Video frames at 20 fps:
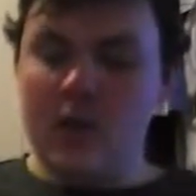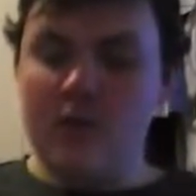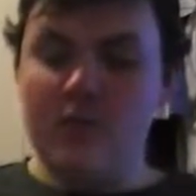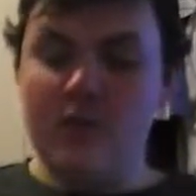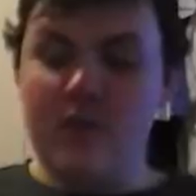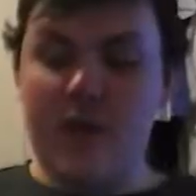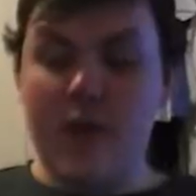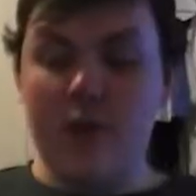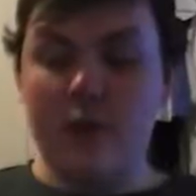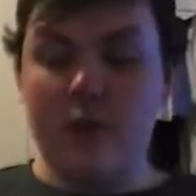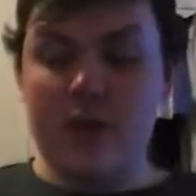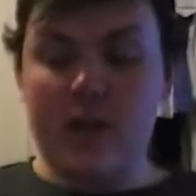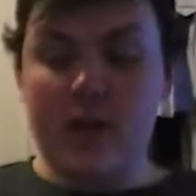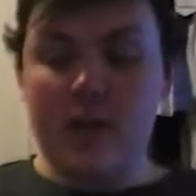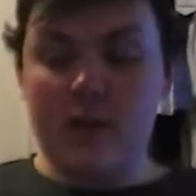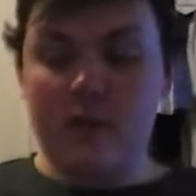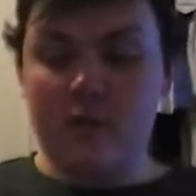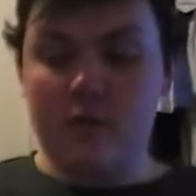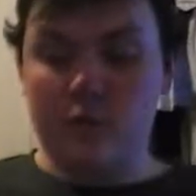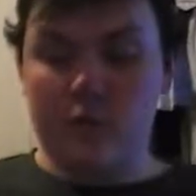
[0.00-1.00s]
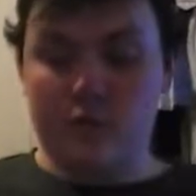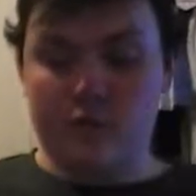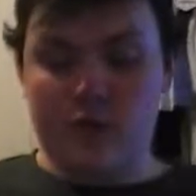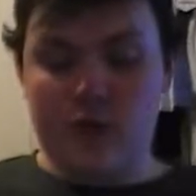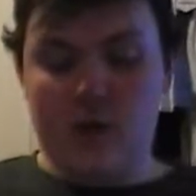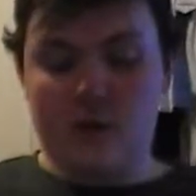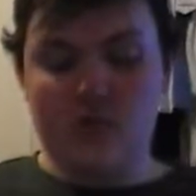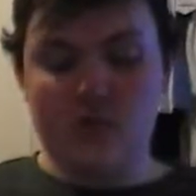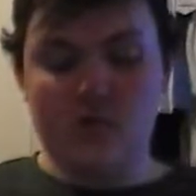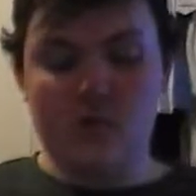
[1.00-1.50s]
very helpful
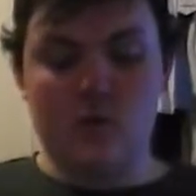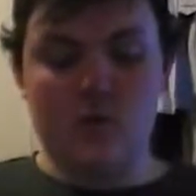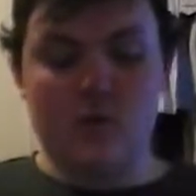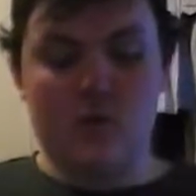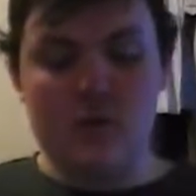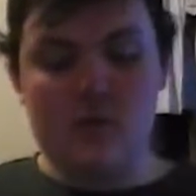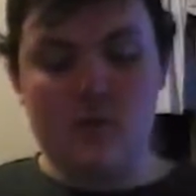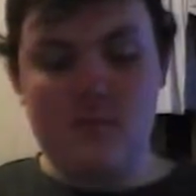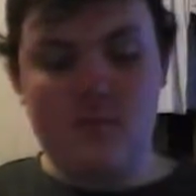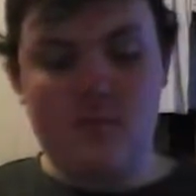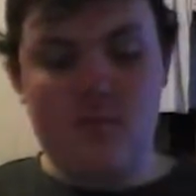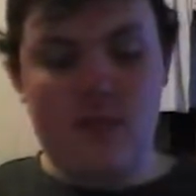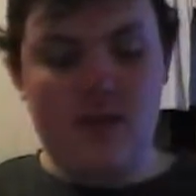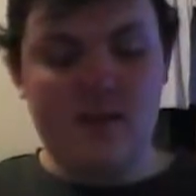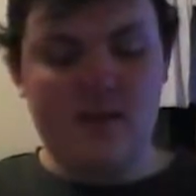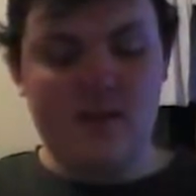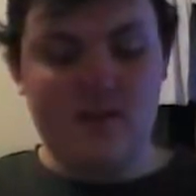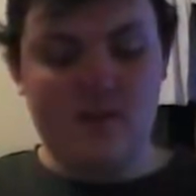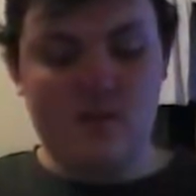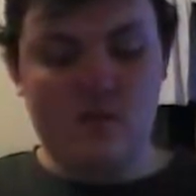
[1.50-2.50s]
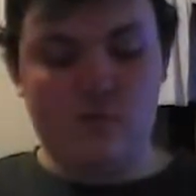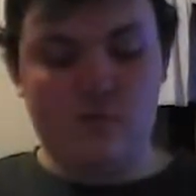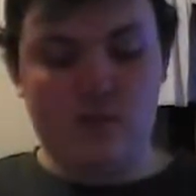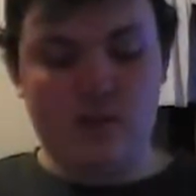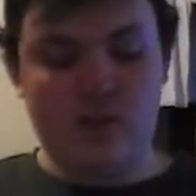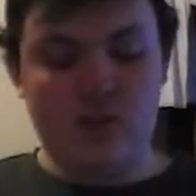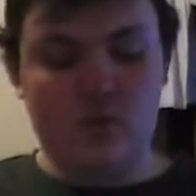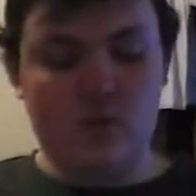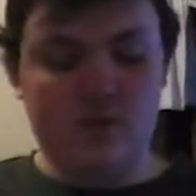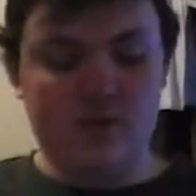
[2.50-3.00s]
throughout the tournament and bouncing
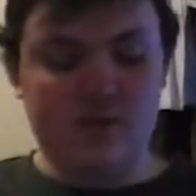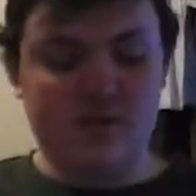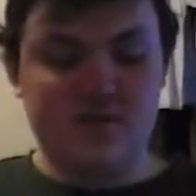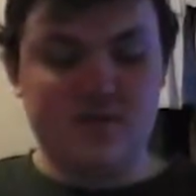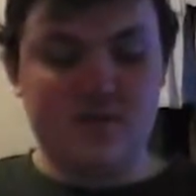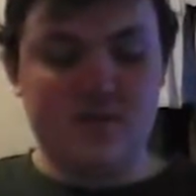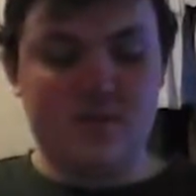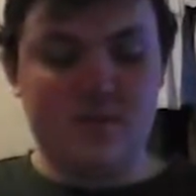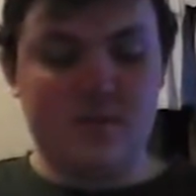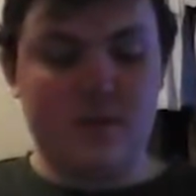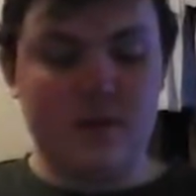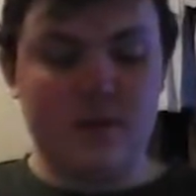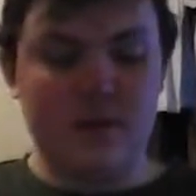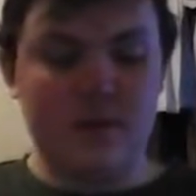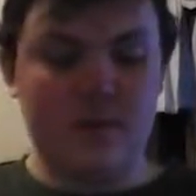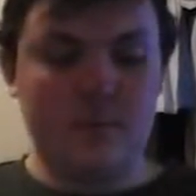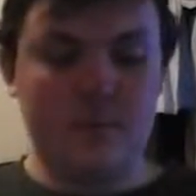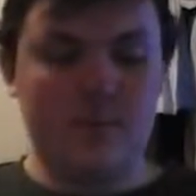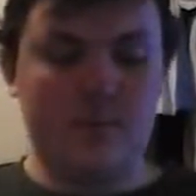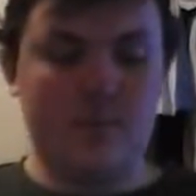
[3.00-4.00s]
really annoying stuff back.